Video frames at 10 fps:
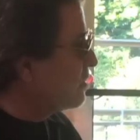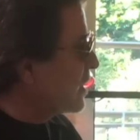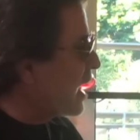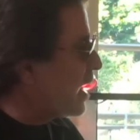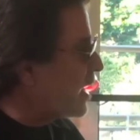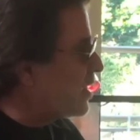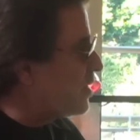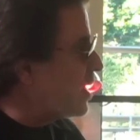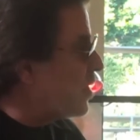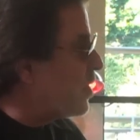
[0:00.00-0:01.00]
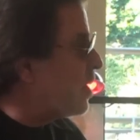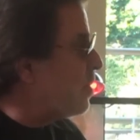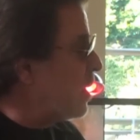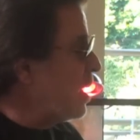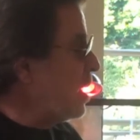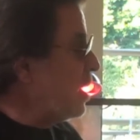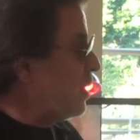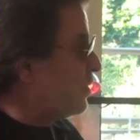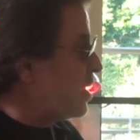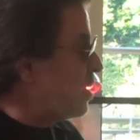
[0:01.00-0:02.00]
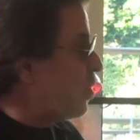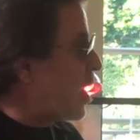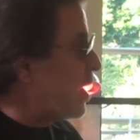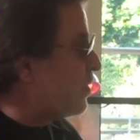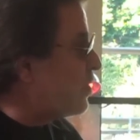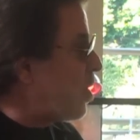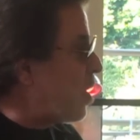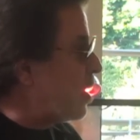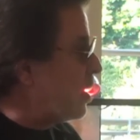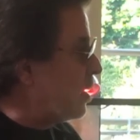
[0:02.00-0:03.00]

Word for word: I'd like to hear them, see them write a song